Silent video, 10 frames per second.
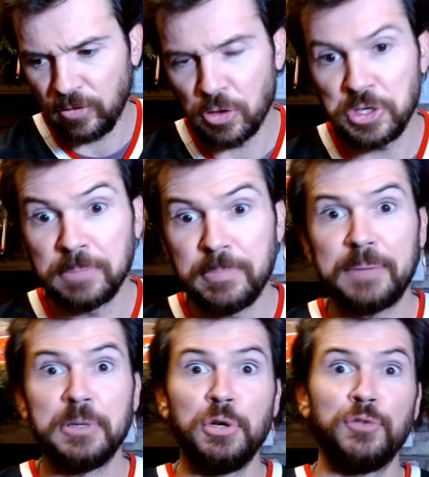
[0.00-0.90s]
so you can
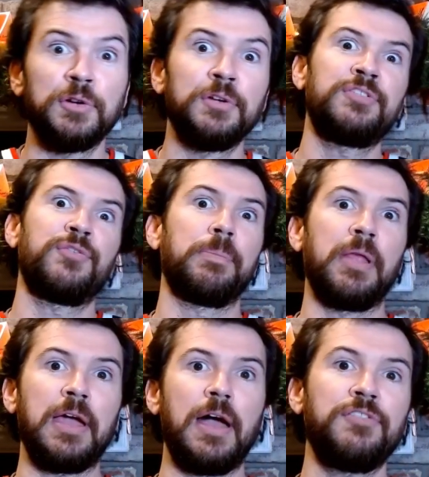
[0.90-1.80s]
make maneuvers for
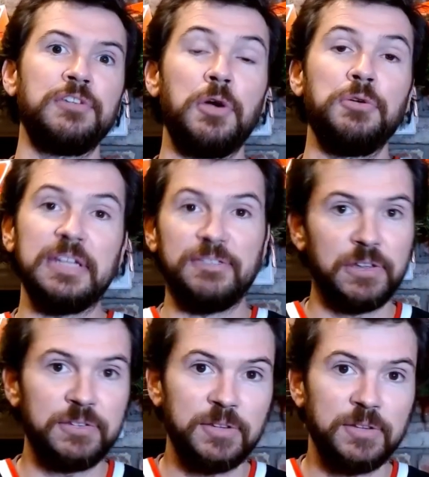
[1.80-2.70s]
playoffs,
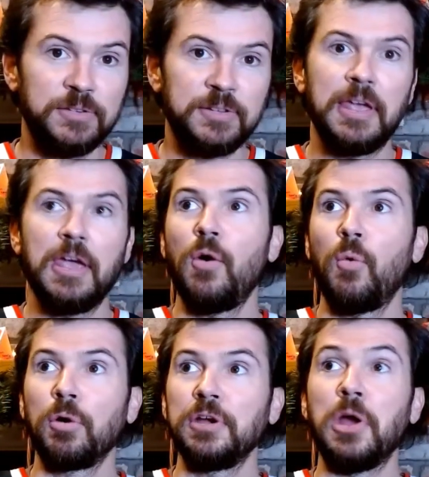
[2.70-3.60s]
defenses
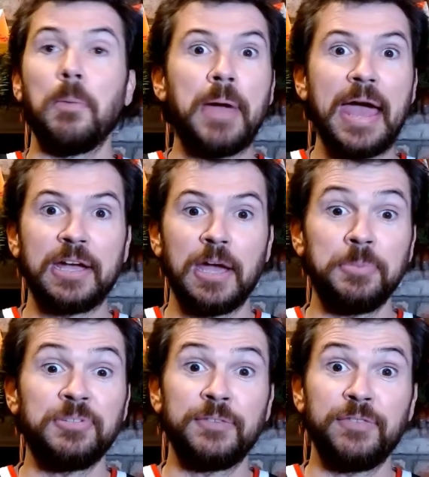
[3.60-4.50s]
or,
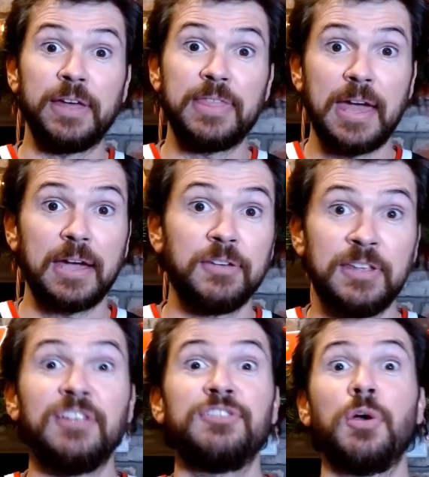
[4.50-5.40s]
backups, stuff like that,
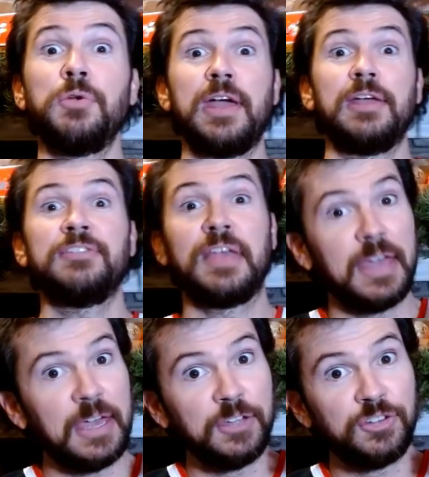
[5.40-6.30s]
because it is so nice
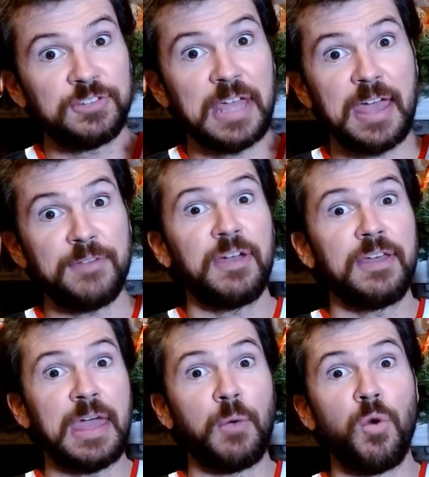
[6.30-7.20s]
just to have
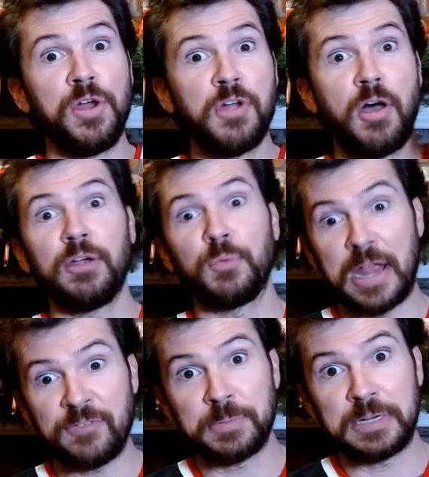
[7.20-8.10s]
that $1
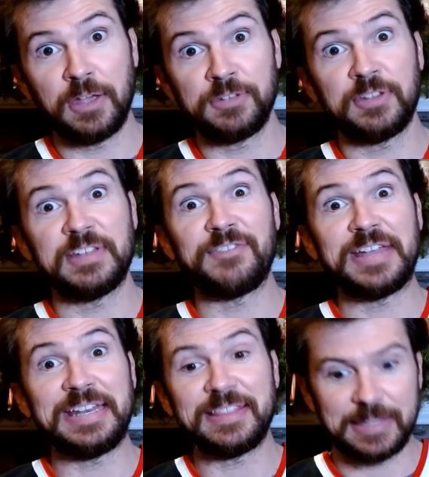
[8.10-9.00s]
when everybody else doesn't have
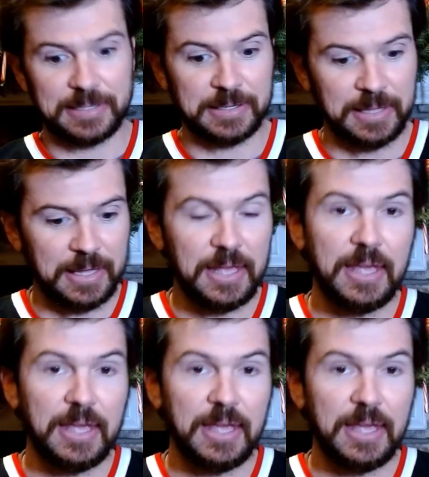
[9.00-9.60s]
anything